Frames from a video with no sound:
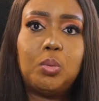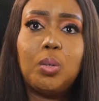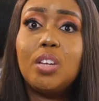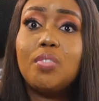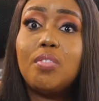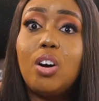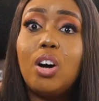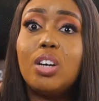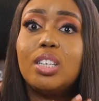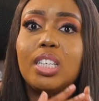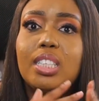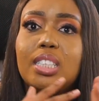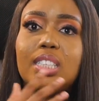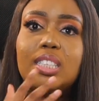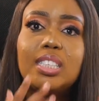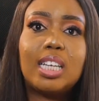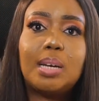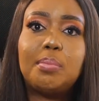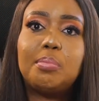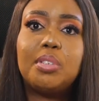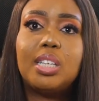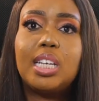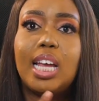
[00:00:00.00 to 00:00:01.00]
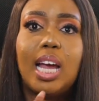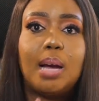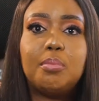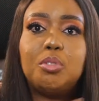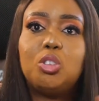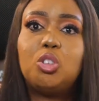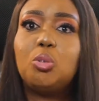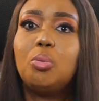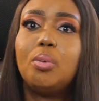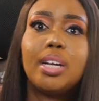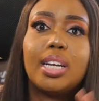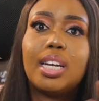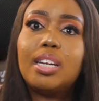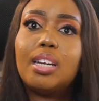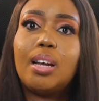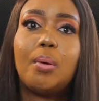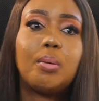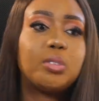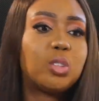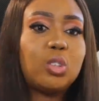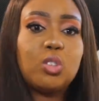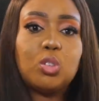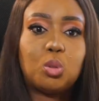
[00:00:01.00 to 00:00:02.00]
What if all these things I'm doing, I
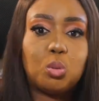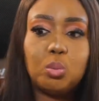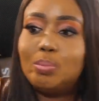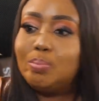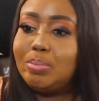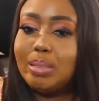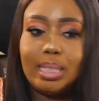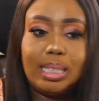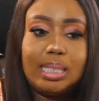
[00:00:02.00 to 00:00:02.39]
was just doing?